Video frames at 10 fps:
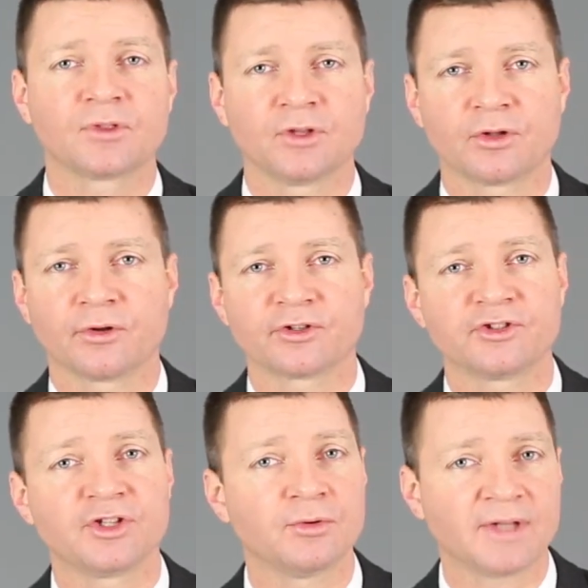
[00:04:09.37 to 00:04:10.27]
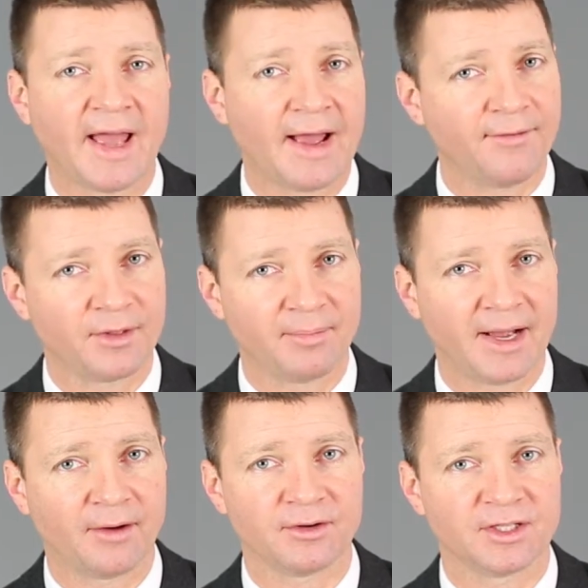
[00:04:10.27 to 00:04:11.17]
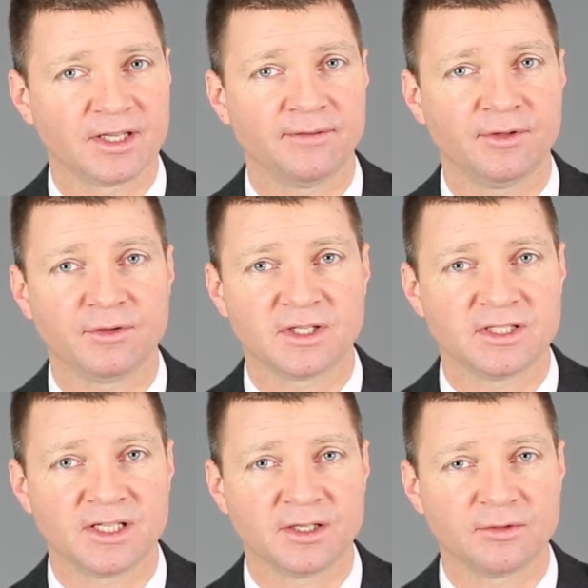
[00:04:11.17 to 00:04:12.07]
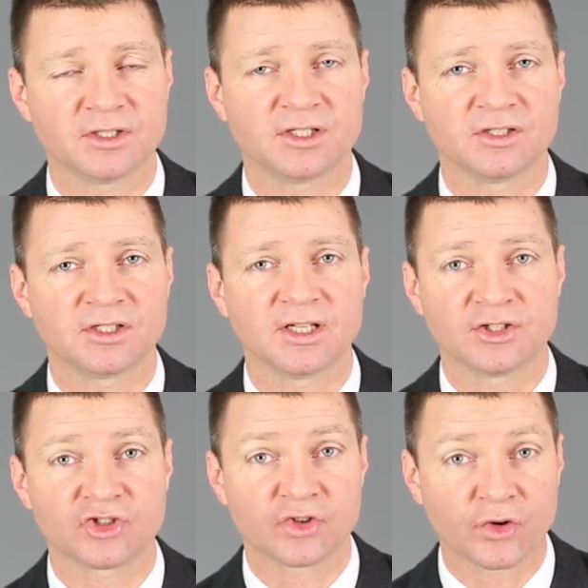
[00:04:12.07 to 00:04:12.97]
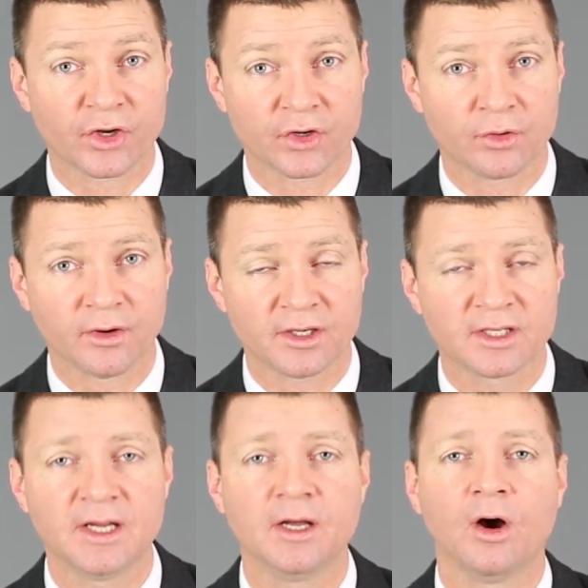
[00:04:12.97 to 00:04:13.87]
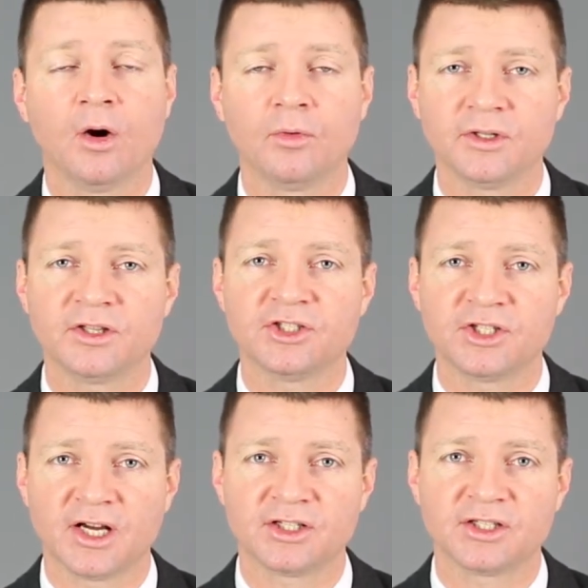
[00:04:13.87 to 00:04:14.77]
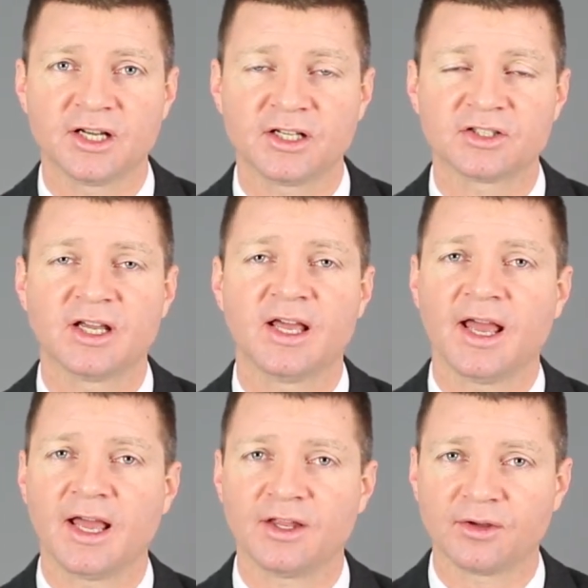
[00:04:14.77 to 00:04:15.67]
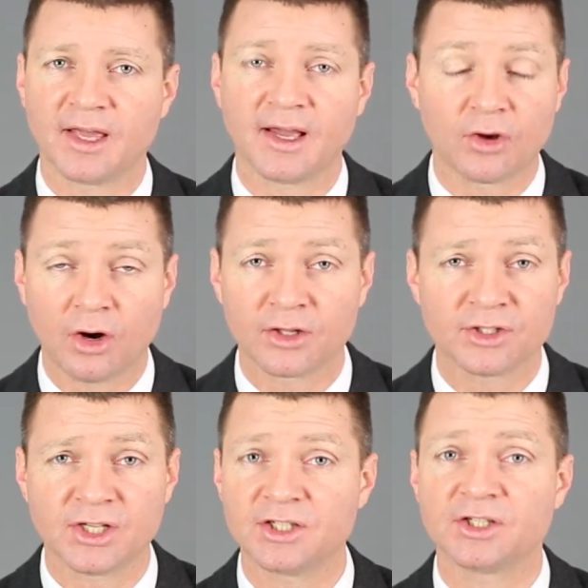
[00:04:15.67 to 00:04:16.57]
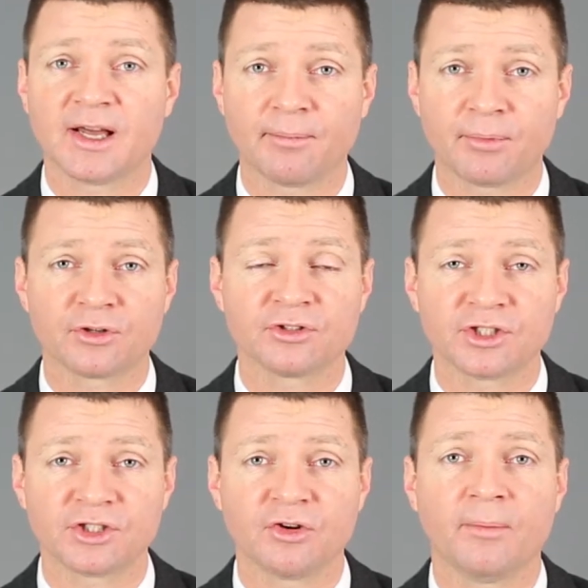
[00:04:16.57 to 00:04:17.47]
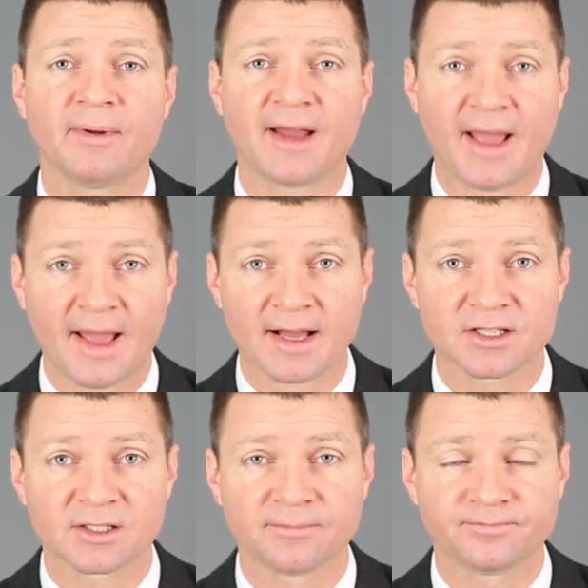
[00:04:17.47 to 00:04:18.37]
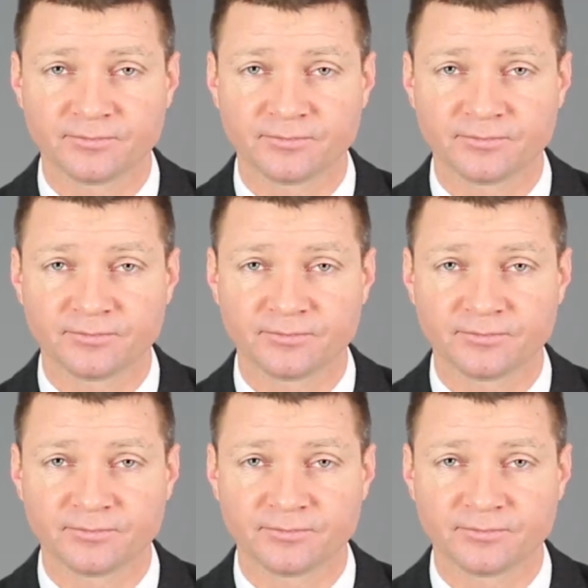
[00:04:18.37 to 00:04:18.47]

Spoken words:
The clerks don't have the power to give you continuances in circuit court. Only the judge does, and you can't call the judge, you got to personally show up and ask.